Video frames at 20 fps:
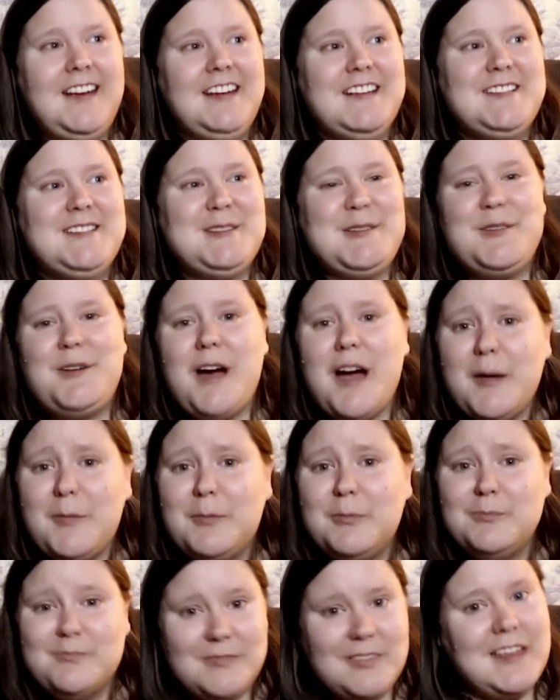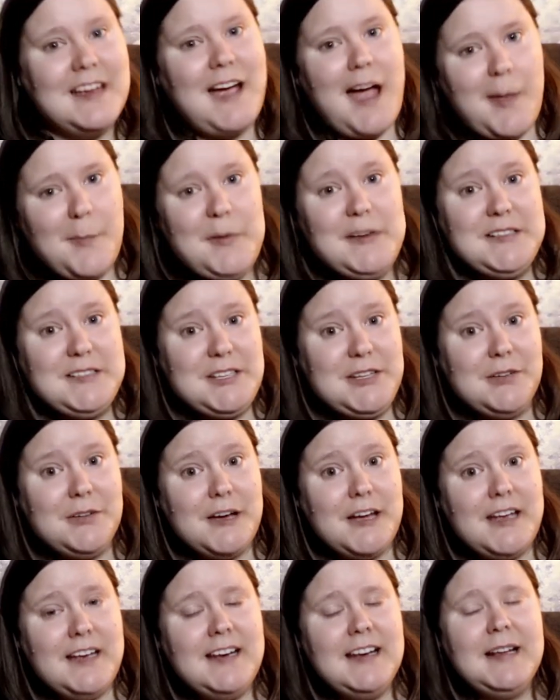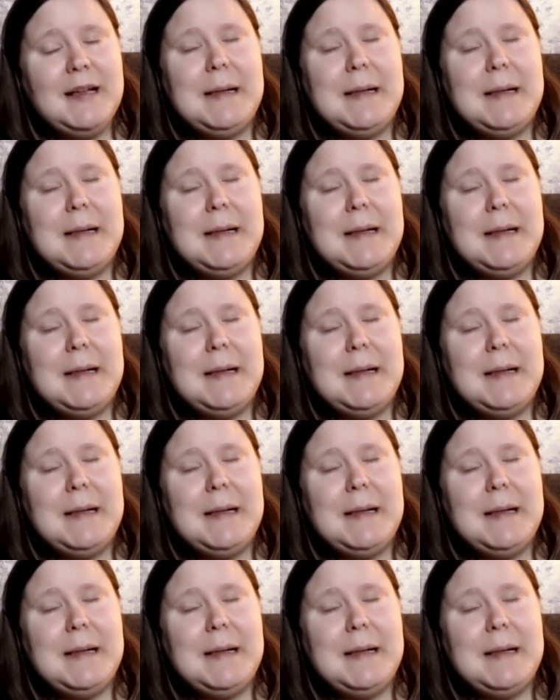so I'm into it,